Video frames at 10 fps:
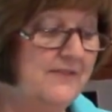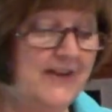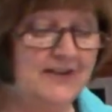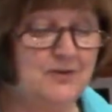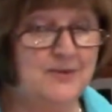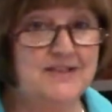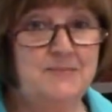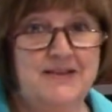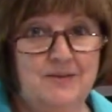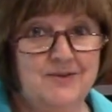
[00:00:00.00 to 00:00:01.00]
In fact, the
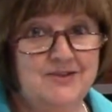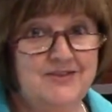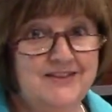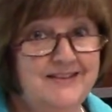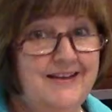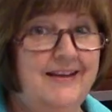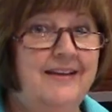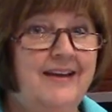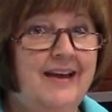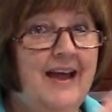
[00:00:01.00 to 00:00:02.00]
recipe that we're doing
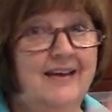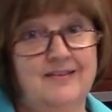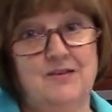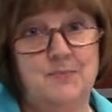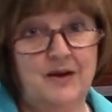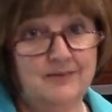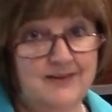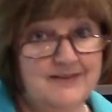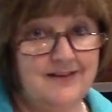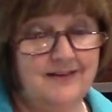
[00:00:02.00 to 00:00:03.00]
today has a
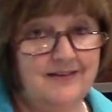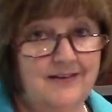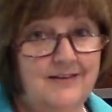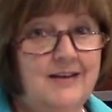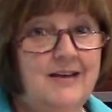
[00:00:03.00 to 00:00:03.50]
spiralized onion